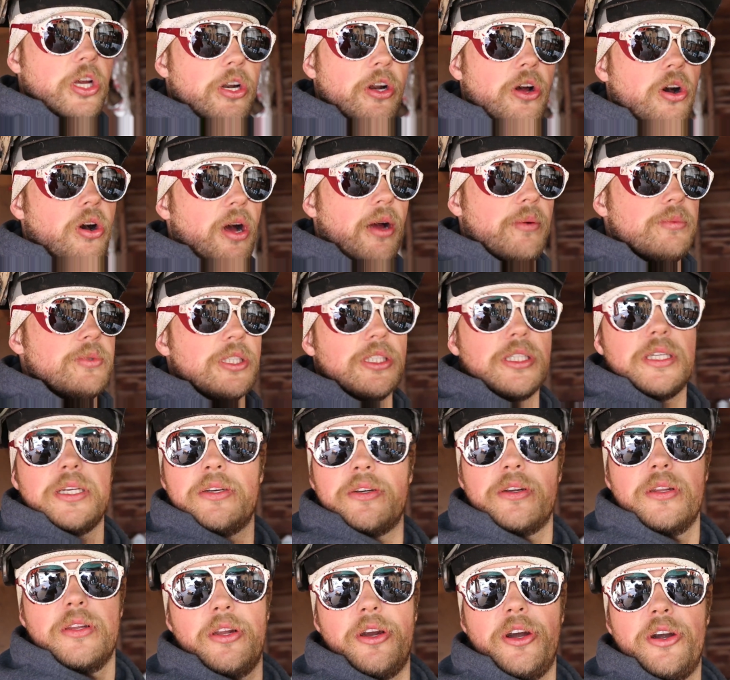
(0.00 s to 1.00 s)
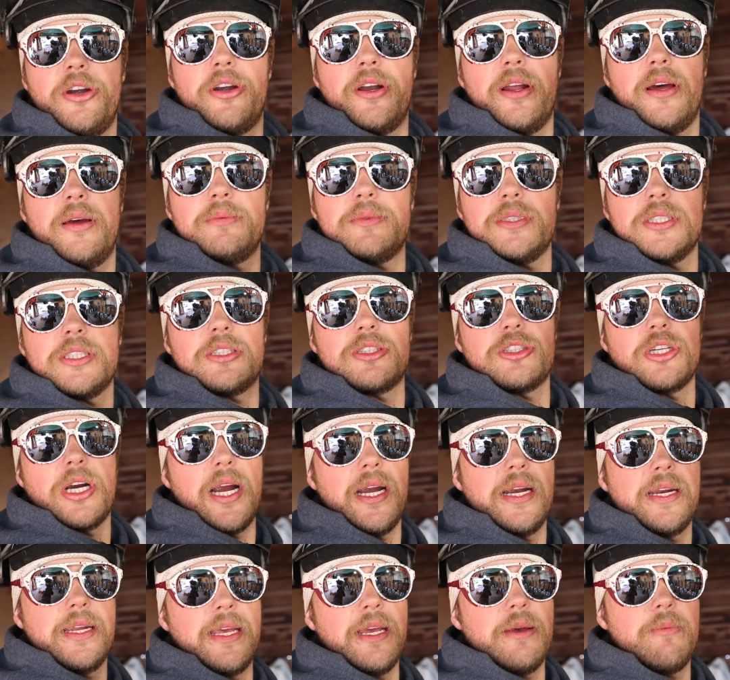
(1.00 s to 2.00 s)
you know, I'm just here to learn. I'm just
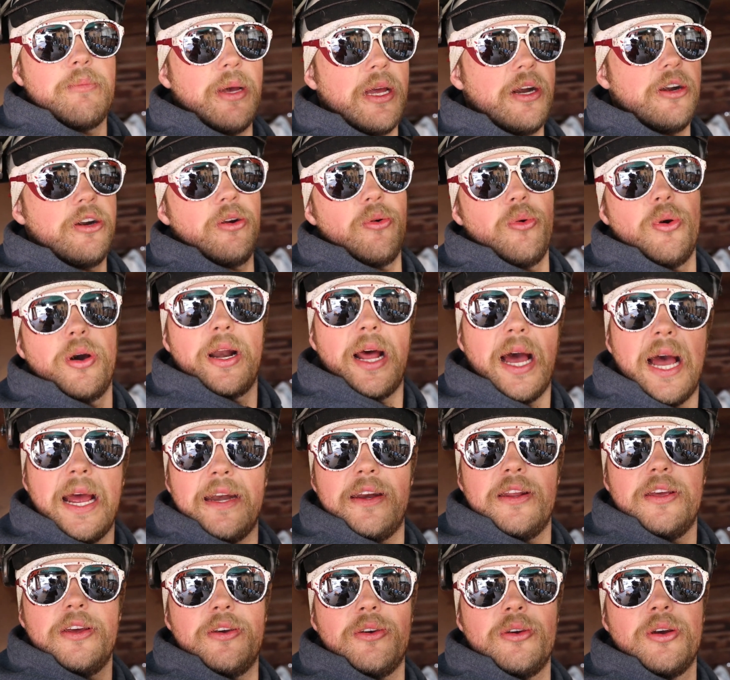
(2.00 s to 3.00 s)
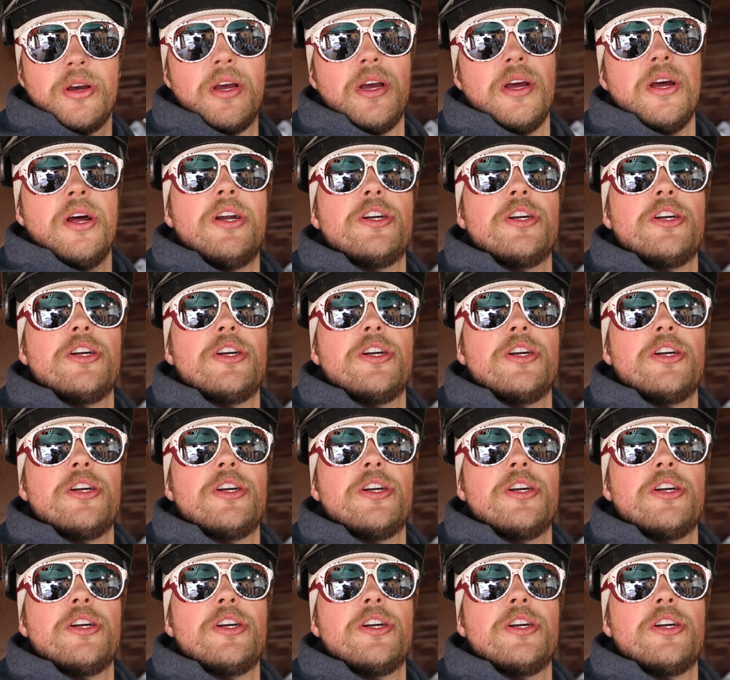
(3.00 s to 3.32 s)
trying to get better at what I do,